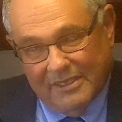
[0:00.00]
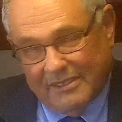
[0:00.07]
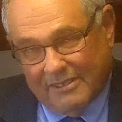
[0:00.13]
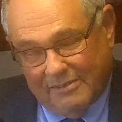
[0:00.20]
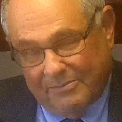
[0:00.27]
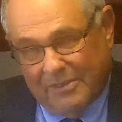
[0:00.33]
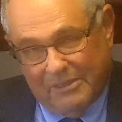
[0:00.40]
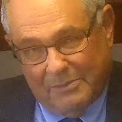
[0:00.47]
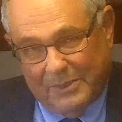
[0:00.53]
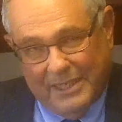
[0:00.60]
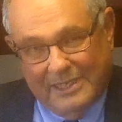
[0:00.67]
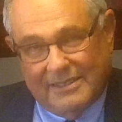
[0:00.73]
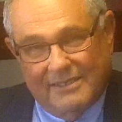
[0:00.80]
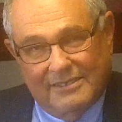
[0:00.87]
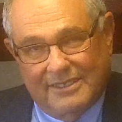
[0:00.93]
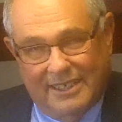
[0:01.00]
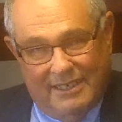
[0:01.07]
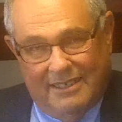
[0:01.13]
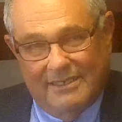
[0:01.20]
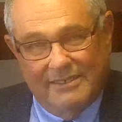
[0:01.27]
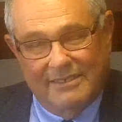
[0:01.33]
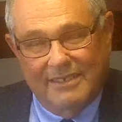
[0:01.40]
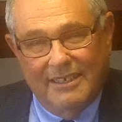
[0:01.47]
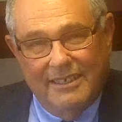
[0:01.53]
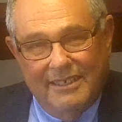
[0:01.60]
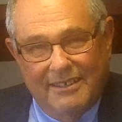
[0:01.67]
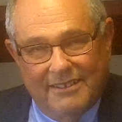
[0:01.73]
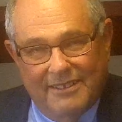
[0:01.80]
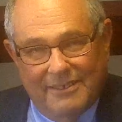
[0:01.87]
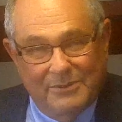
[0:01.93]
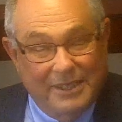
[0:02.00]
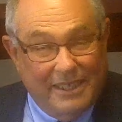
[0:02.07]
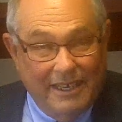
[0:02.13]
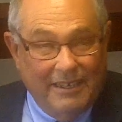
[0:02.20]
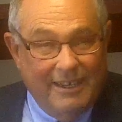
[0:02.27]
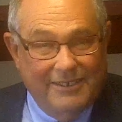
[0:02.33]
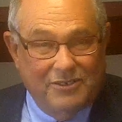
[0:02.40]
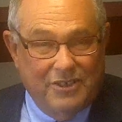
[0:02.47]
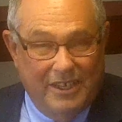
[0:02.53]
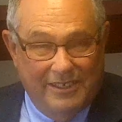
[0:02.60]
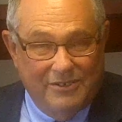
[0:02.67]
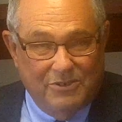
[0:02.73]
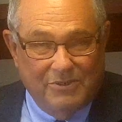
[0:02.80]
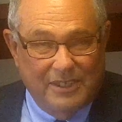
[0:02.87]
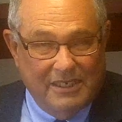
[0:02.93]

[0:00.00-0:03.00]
there are pieces to us that we cannot change.